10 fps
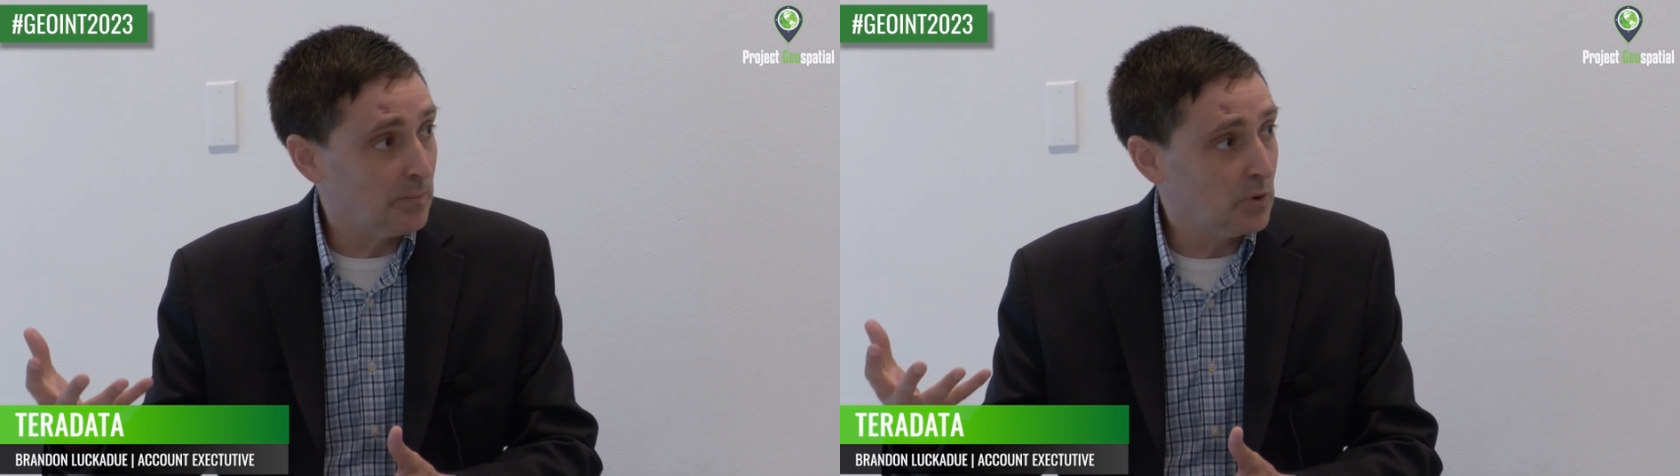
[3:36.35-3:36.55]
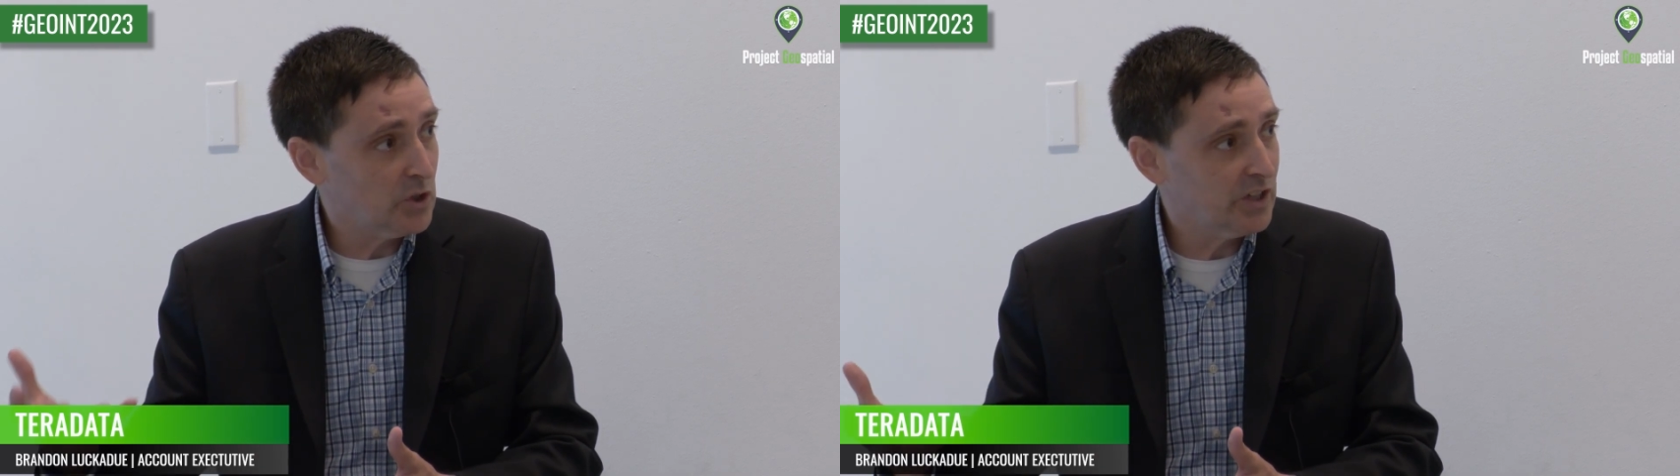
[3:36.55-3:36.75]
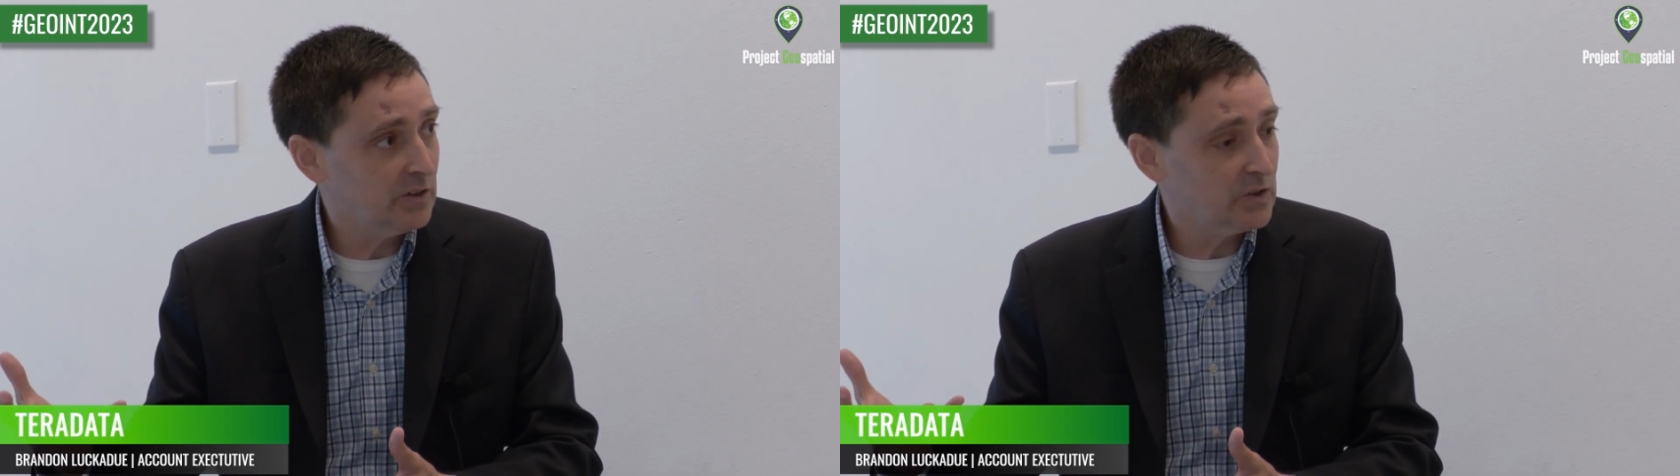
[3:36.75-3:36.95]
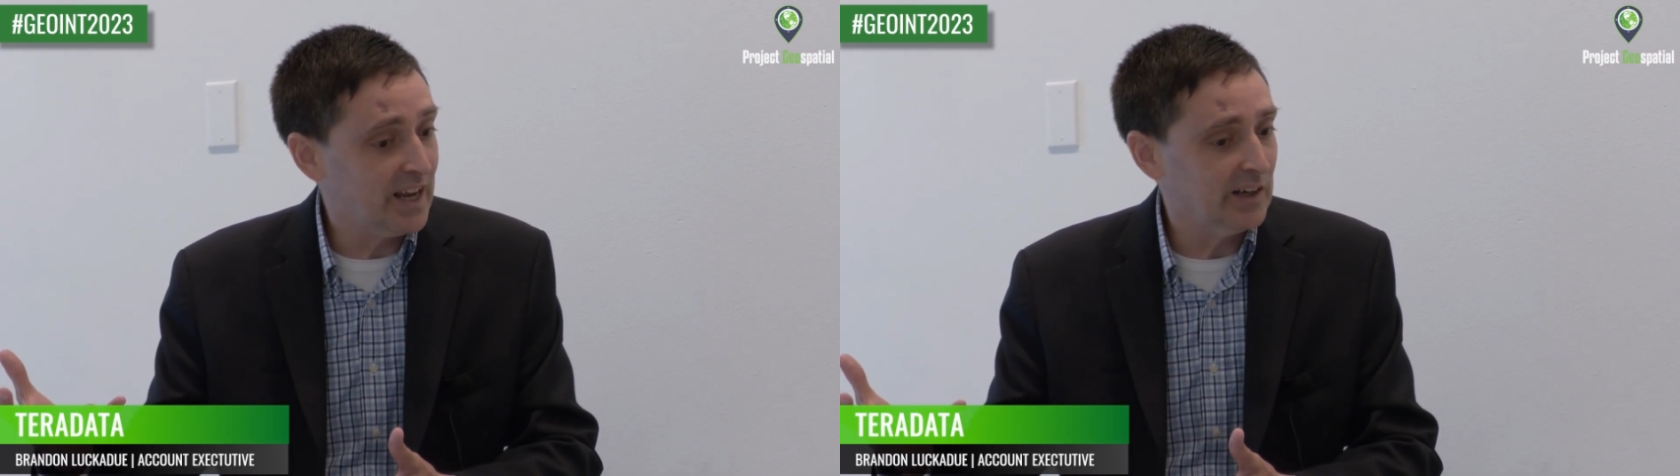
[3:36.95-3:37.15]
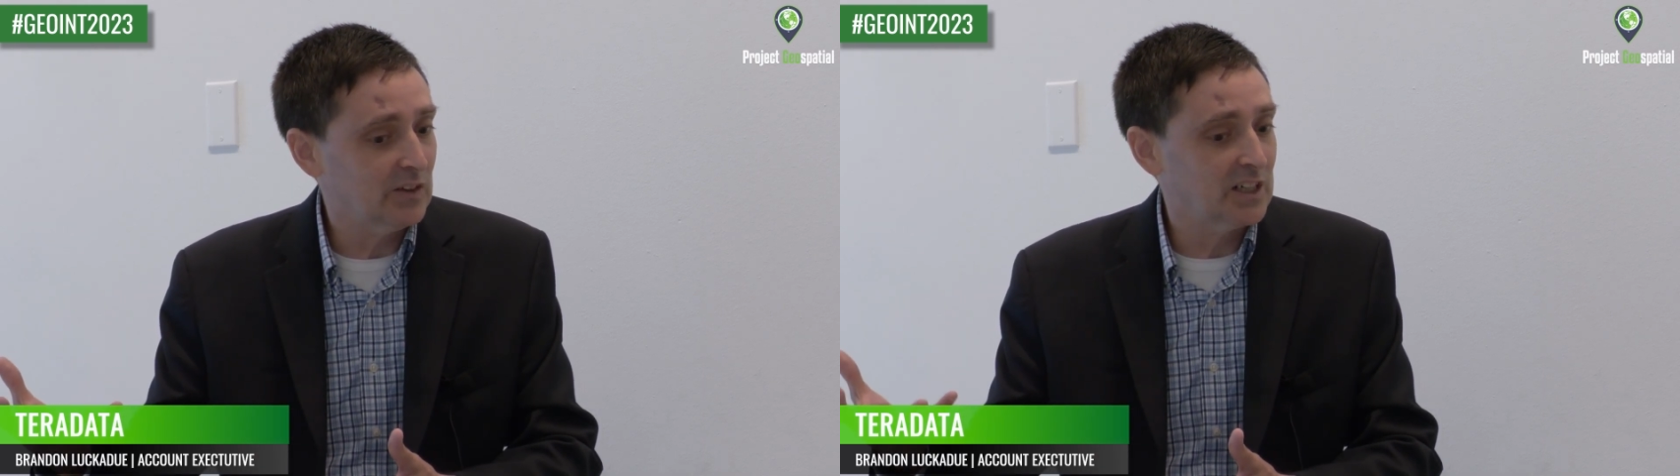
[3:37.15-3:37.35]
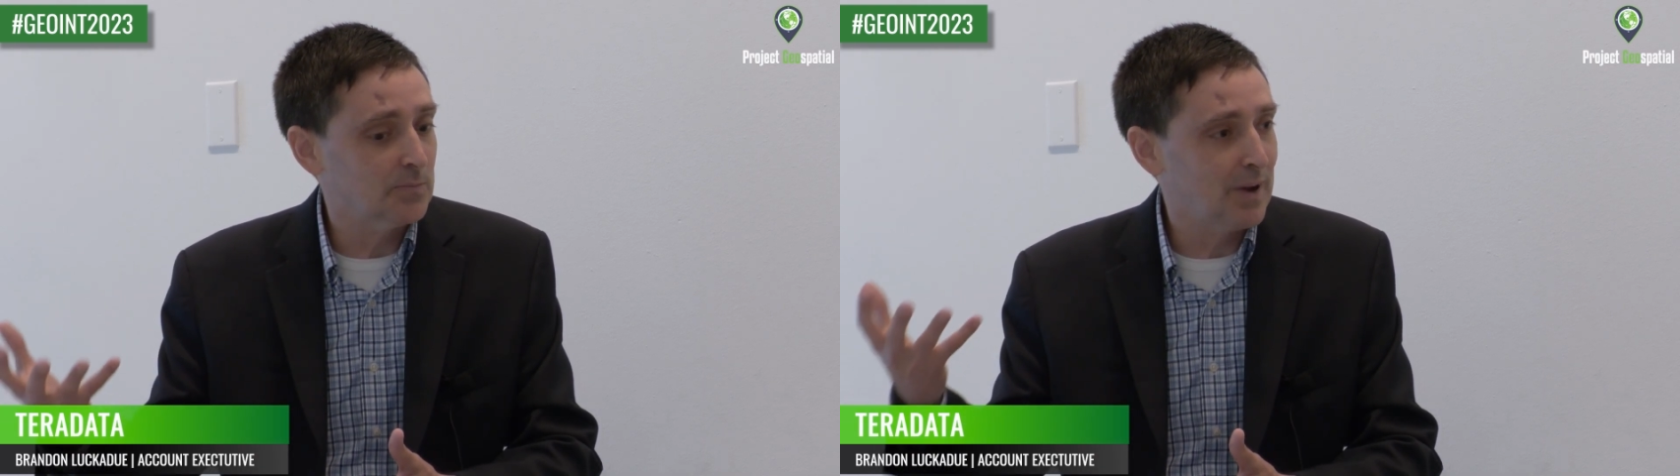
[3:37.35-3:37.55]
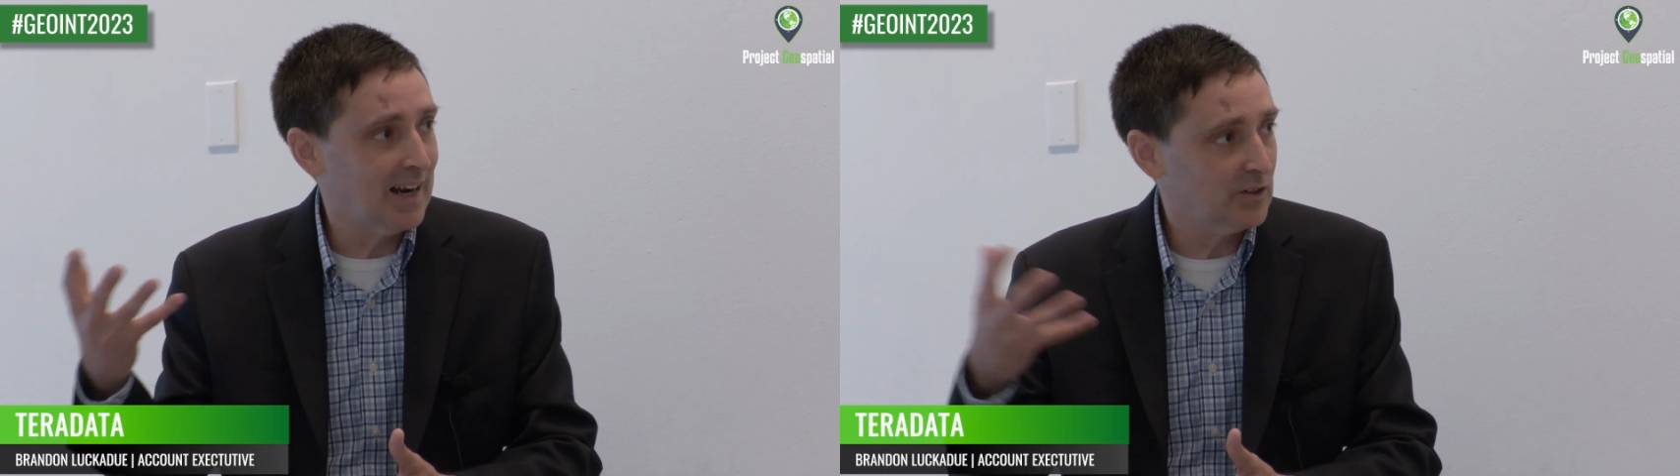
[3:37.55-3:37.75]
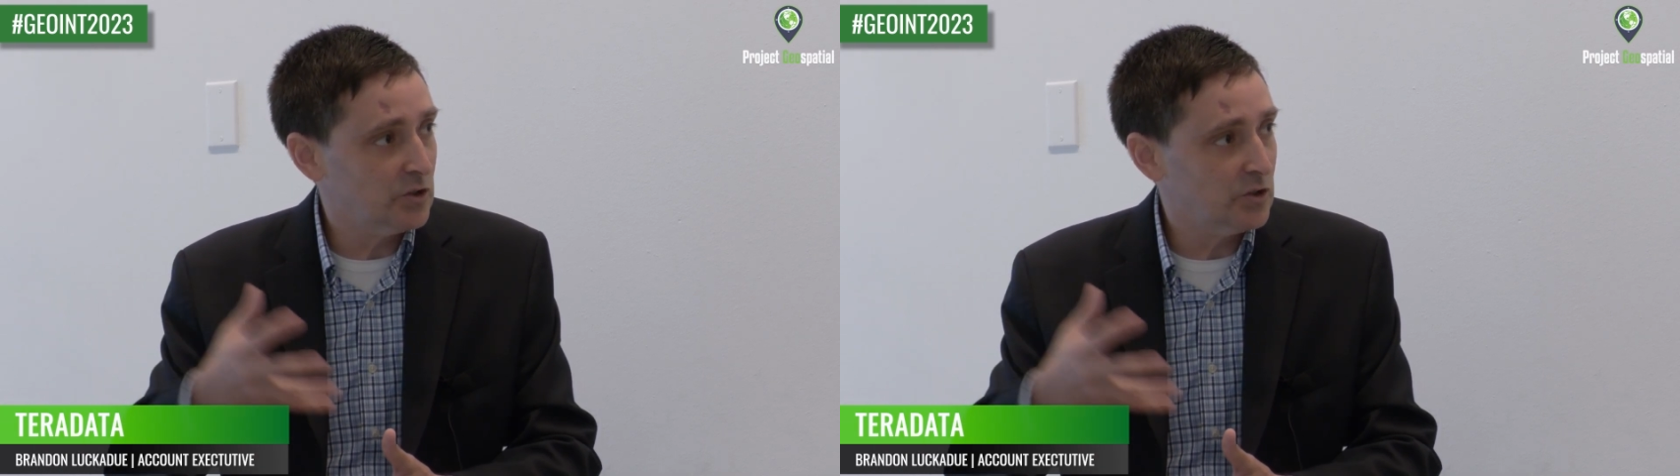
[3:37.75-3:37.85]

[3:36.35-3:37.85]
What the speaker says: but pushing those analytics back